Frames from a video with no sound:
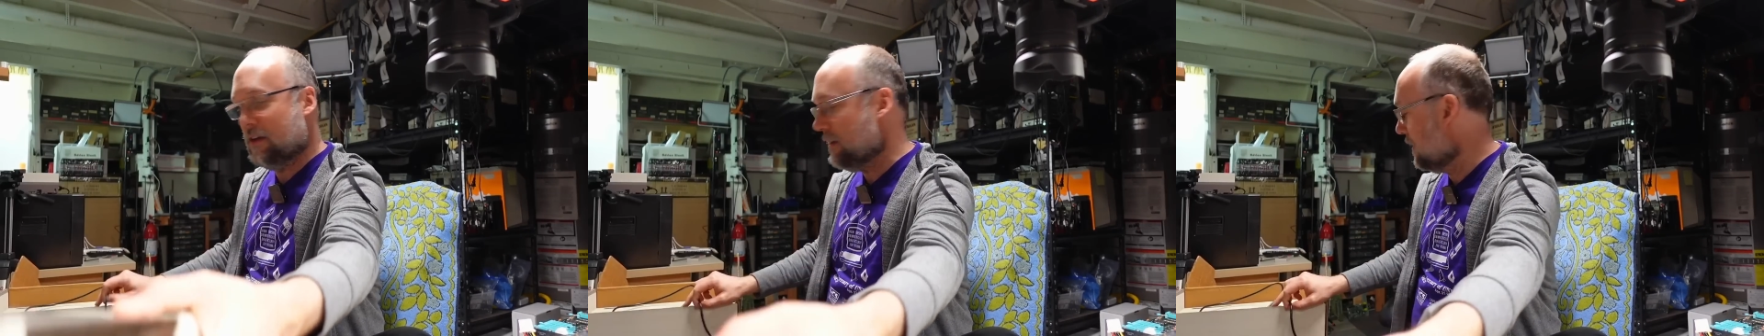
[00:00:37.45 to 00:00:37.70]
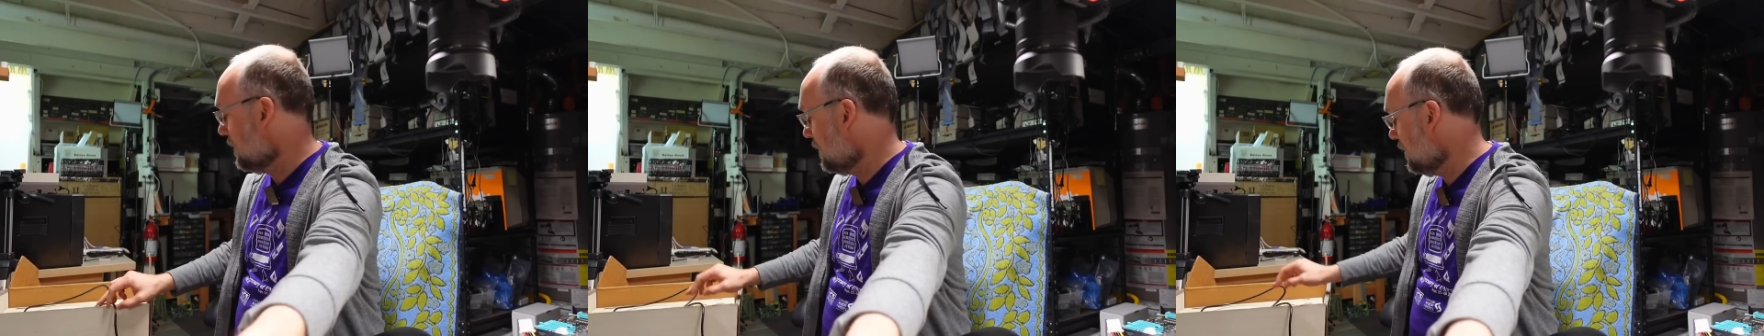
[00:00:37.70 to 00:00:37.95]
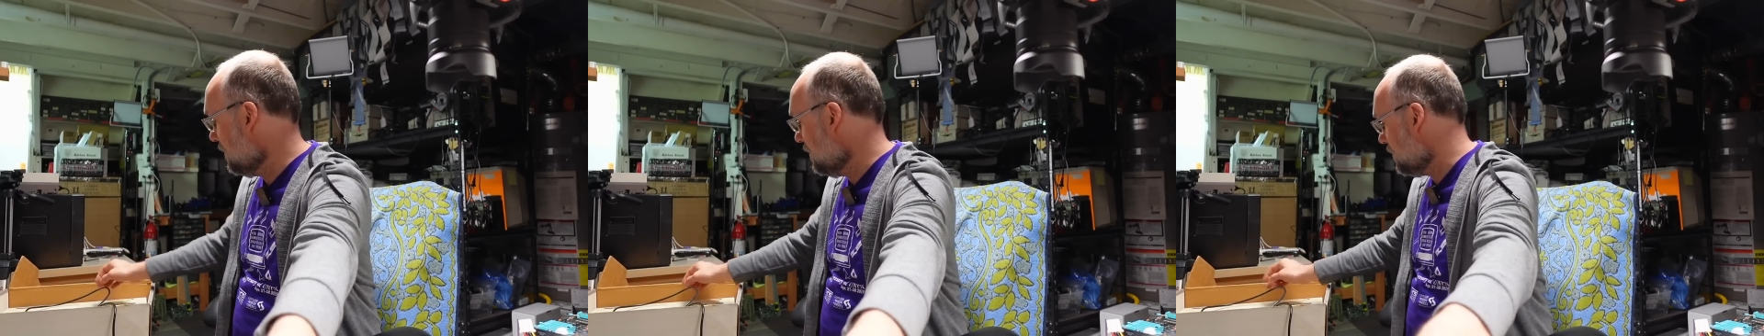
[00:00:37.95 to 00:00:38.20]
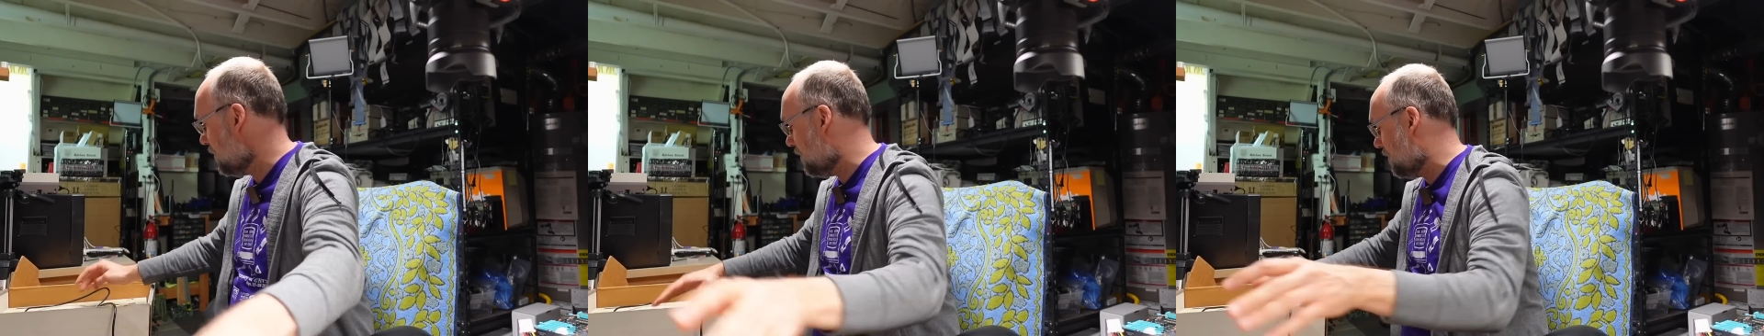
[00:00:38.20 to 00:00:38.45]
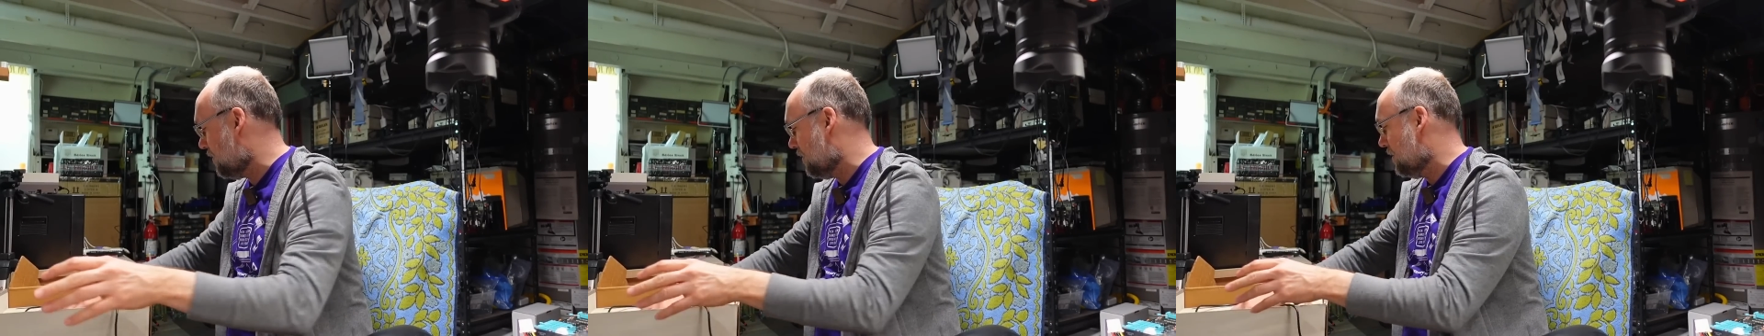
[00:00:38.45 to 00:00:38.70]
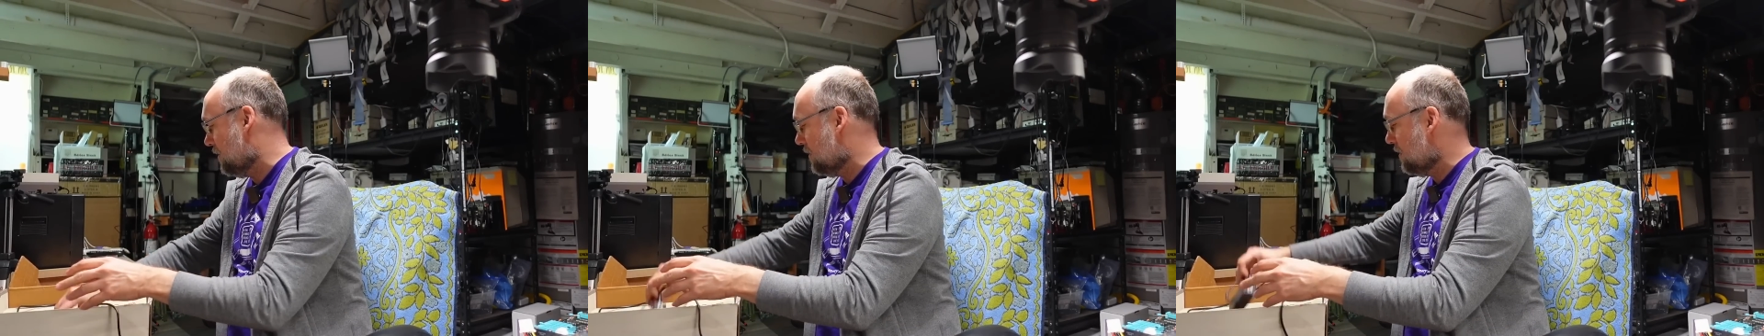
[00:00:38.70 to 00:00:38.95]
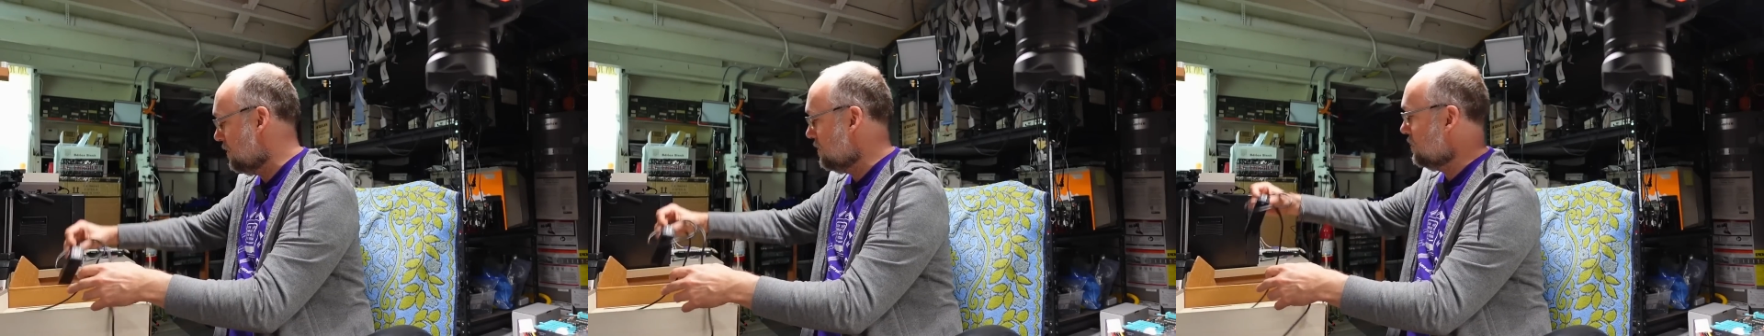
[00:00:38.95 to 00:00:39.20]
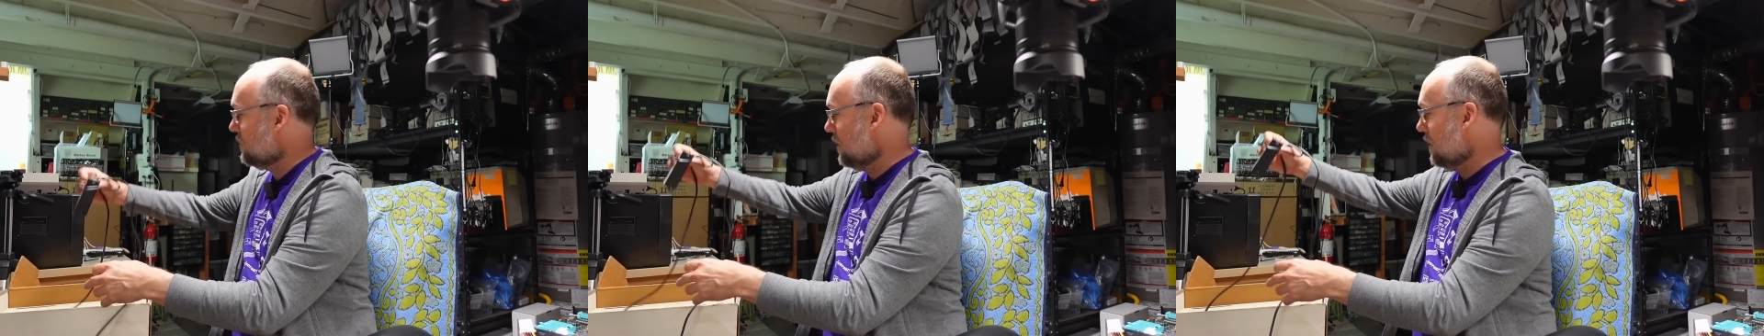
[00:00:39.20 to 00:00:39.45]
and there
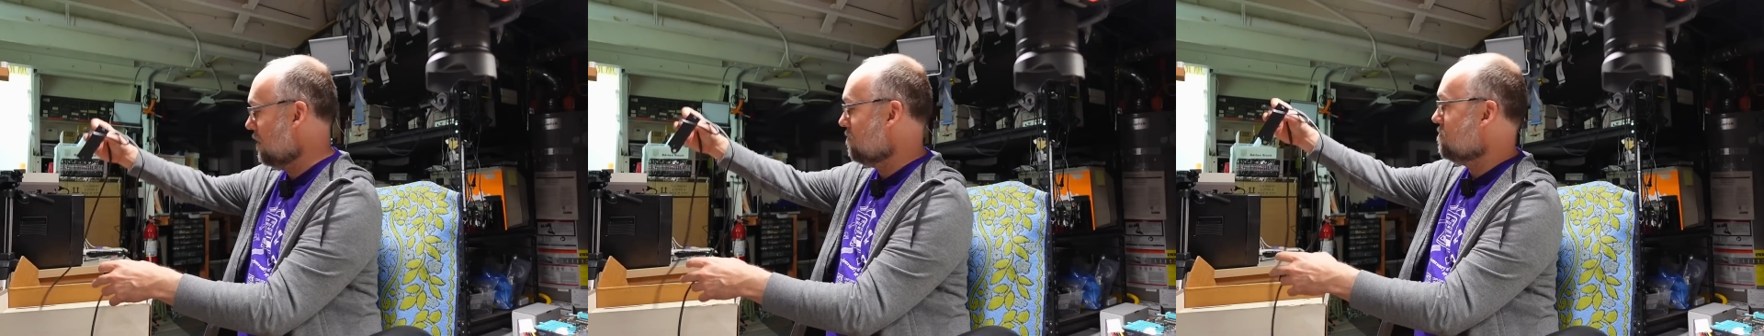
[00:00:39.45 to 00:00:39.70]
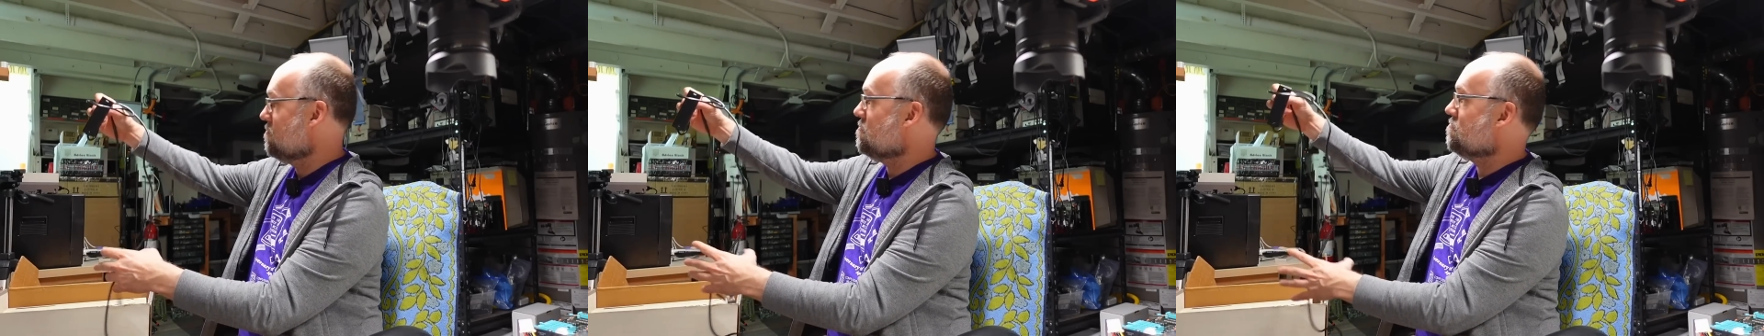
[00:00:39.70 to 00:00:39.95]
is an